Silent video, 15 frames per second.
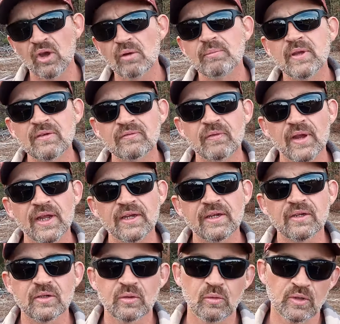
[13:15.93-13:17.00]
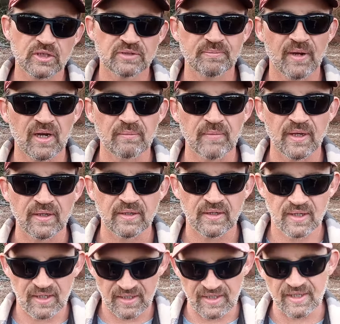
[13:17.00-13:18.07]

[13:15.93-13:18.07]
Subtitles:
don't be afraid to experiment.